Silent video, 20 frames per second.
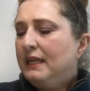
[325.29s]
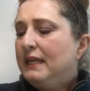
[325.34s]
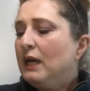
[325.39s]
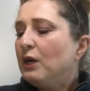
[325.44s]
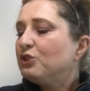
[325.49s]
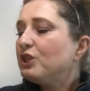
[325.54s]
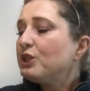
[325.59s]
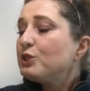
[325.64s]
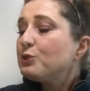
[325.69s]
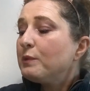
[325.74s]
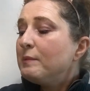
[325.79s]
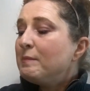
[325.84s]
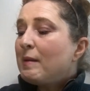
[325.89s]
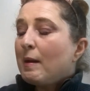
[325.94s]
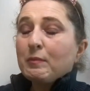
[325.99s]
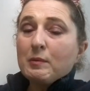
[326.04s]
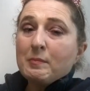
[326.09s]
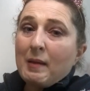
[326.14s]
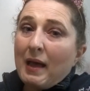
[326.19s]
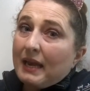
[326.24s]
Now, just
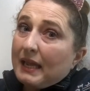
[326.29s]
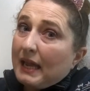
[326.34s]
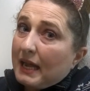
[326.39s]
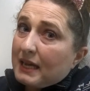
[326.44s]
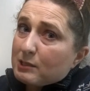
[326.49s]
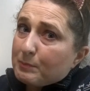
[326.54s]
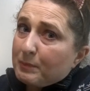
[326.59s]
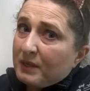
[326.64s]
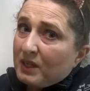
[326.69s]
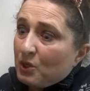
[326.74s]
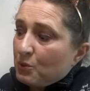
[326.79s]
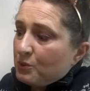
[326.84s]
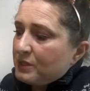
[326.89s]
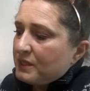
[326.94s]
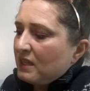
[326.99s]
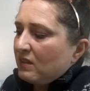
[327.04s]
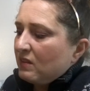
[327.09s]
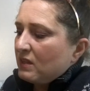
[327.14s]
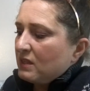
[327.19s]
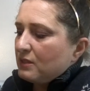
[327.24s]
remember, Maddie has been
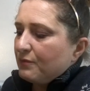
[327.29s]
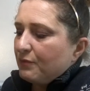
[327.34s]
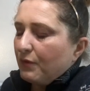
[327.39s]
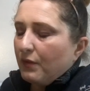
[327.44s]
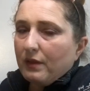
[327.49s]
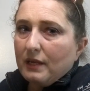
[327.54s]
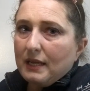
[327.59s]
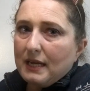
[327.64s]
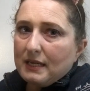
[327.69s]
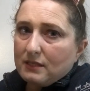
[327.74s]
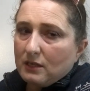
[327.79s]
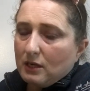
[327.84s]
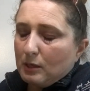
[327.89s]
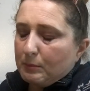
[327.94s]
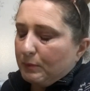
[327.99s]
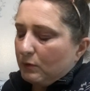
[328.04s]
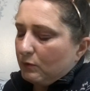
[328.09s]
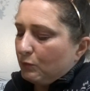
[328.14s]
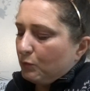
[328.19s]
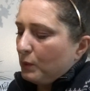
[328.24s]
using this for the last
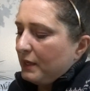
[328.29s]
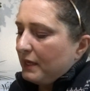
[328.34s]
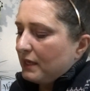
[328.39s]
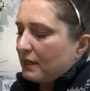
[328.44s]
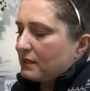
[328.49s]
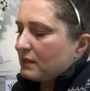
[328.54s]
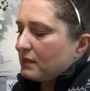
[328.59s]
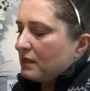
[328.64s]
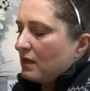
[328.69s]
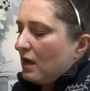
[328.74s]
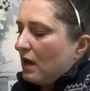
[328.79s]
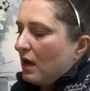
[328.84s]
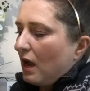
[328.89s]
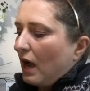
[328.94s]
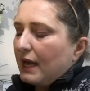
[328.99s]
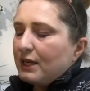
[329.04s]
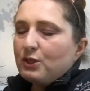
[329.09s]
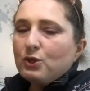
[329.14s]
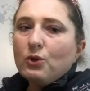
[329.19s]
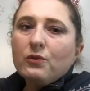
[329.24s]
couple of weeks.
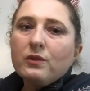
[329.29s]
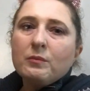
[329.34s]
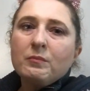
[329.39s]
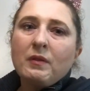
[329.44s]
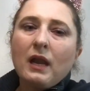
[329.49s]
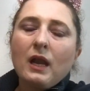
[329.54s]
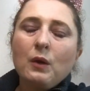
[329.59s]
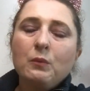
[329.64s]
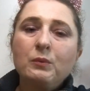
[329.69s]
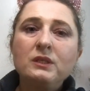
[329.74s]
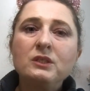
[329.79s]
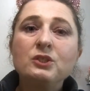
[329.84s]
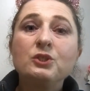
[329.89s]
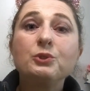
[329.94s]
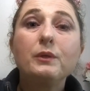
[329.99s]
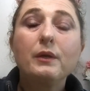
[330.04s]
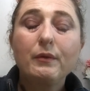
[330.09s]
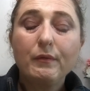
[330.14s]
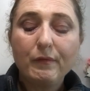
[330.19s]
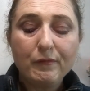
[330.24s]
I told them that I wouldn't
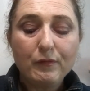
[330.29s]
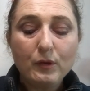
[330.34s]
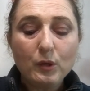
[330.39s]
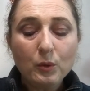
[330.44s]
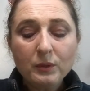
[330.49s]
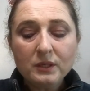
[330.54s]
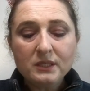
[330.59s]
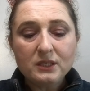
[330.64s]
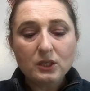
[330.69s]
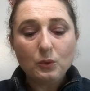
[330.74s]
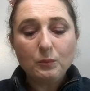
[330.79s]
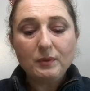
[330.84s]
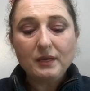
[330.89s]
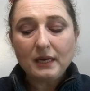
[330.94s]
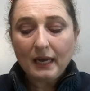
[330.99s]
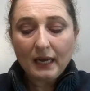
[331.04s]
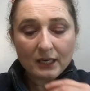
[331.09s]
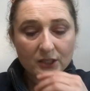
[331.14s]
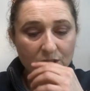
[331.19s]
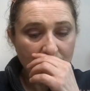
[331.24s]
do a review until
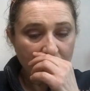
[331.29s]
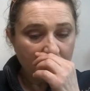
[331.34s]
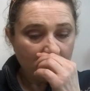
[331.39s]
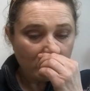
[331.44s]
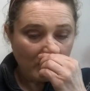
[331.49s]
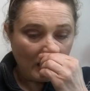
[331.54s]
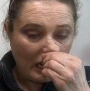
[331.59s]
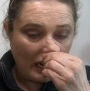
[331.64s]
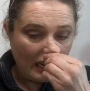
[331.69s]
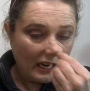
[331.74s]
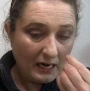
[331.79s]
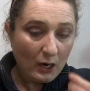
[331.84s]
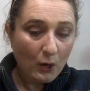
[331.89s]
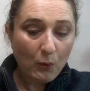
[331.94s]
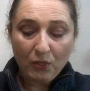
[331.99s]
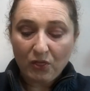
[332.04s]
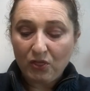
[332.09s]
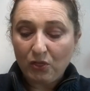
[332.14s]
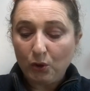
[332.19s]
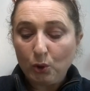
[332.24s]
we'd actually tried it
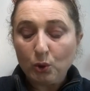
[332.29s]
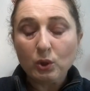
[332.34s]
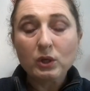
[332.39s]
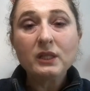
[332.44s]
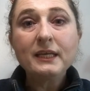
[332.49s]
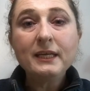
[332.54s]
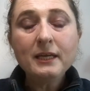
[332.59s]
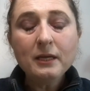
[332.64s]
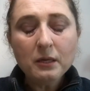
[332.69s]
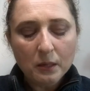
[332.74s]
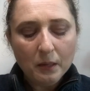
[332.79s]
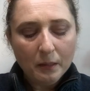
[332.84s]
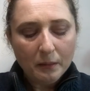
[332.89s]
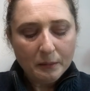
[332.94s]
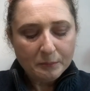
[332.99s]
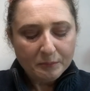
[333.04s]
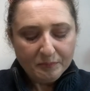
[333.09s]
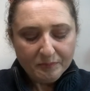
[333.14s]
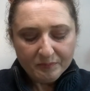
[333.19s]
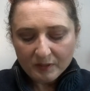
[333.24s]
out thoroughly,
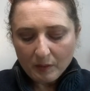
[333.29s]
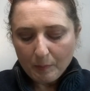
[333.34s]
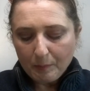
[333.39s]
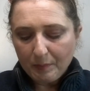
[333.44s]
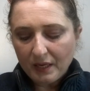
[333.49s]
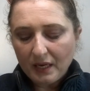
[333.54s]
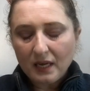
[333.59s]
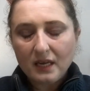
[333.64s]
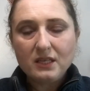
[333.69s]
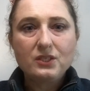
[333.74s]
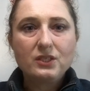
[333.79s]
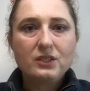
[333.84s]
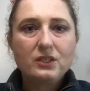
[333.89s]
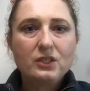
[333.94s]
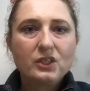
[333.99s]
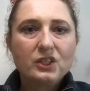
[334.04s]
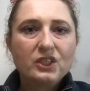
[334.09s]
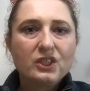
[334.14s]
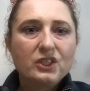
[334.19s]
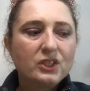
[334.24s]
because
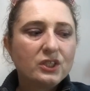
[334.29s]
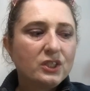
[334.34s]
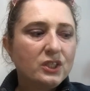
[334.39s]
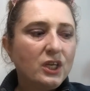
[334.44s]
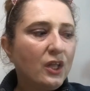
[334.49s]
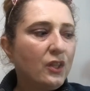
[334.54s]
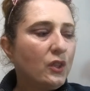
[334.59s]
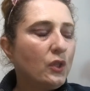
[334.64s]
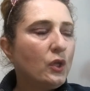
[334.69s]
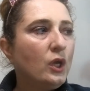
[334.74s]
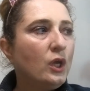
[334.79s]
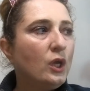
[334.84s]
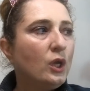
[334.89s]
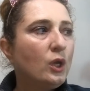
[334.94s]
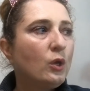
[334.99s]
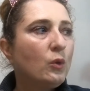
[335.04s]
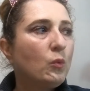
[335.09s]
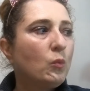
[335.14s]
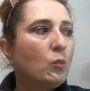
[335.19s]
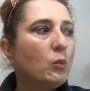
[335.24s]
there's
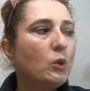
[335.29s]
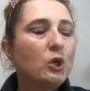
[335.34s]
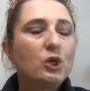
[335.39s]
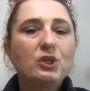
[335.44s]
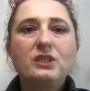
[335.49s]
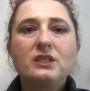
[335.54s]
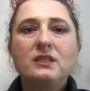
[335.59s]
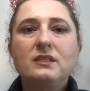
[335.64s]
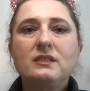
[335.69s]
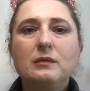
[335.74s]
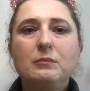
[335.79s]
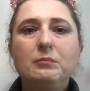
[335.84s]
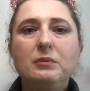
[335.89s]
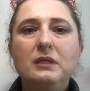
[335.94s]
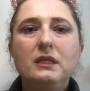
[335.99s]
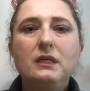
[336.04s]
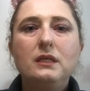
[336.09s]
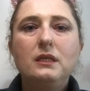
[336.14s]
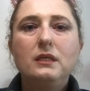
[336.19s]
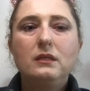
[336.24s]
nothing worse than
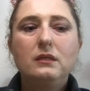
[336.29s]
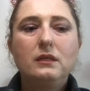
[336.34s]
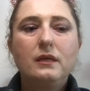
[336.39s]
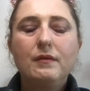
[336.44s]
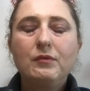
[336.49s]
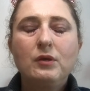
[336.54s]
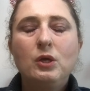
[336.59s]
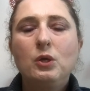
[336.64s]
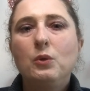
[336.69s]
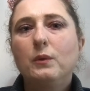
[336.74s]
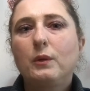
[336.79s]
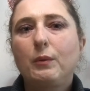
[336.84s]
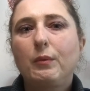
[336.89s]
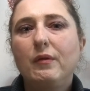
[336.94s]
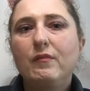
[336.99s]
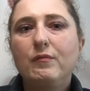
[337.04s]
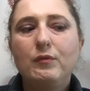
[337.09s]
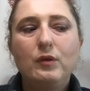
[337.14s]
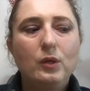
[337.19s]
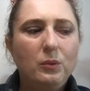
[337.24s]
somebody giving you a
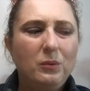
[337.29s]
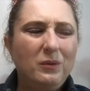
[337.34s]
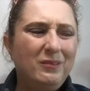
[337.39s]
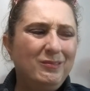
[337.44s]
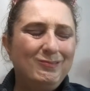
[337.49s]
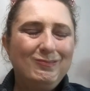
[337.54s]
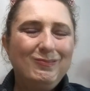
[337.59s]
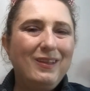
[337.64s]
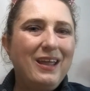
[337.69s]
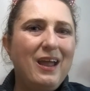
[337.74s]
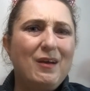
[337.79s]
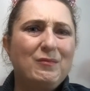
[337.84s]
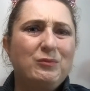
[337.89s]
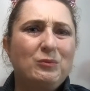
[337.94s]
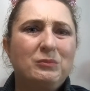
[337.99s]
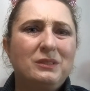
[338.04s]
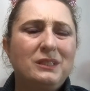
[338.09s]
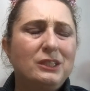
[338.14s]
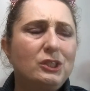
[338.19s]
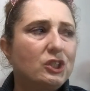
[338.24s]
review and they
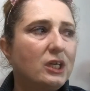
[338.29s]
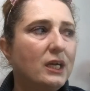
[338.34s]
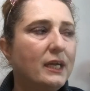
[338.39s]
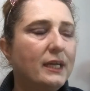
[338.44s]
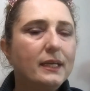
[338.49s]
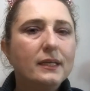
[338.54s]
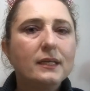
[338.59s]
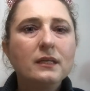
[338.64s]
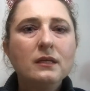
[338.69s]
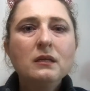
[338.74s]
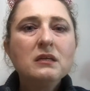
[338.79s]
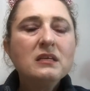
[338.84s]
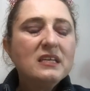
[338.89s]
haven't really tried it.